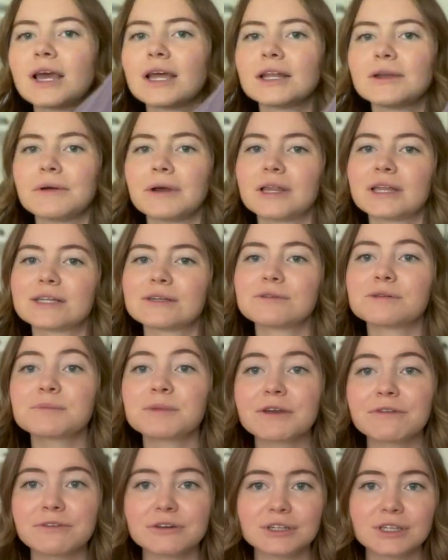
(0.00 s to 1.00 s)
Anyway, this was
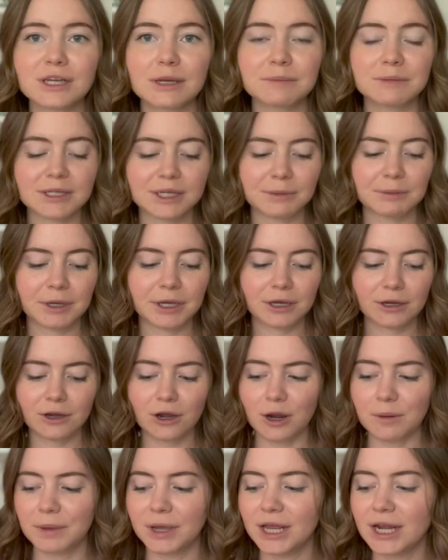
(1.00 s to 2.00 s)
my first time seaming a
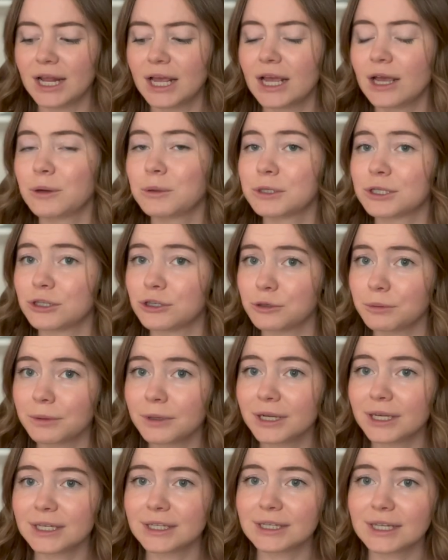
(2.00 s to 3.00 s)
garment. It was super
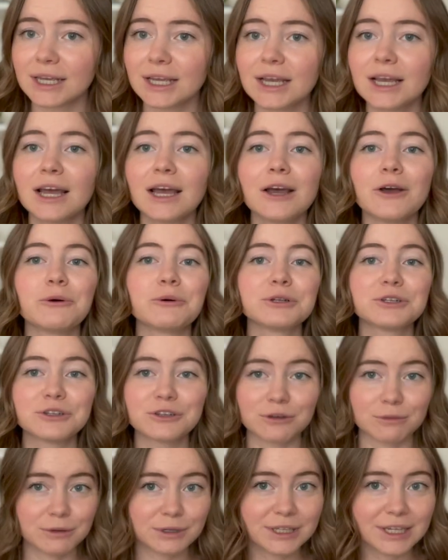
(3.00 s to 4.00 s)
easy, was
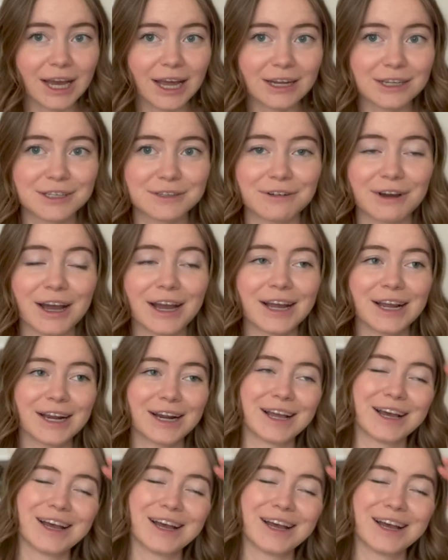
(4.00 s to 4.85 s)
super satisfying.